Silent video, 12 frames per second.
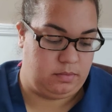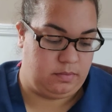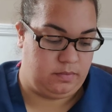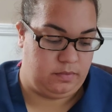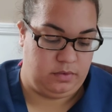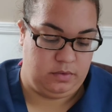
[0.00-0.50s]

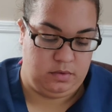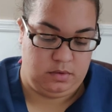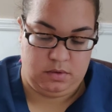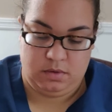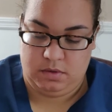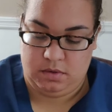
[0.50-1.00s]

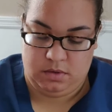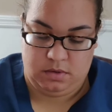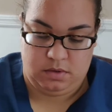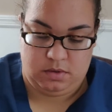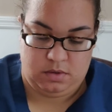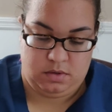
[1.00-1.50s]

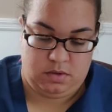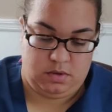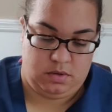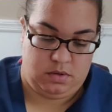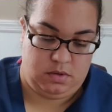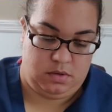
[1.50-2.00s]

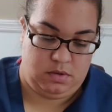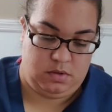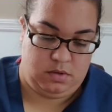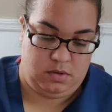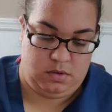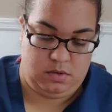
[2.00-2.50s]

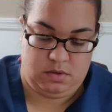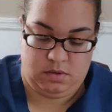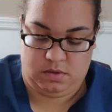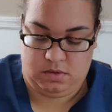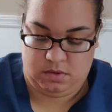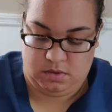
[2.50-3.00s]

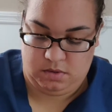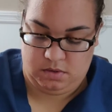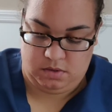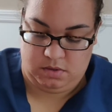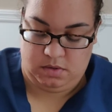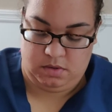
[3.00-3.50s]

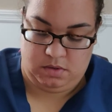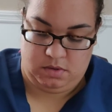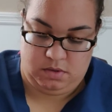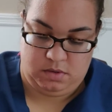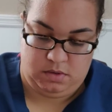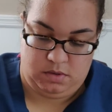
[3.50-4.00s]

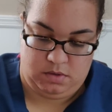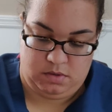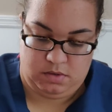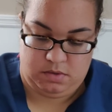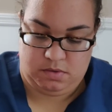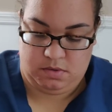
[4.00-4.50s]

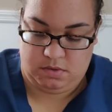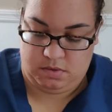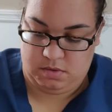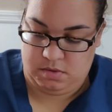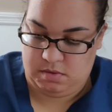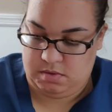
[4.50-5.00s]

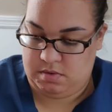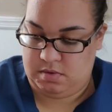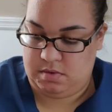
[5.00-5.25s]
Nothing is said.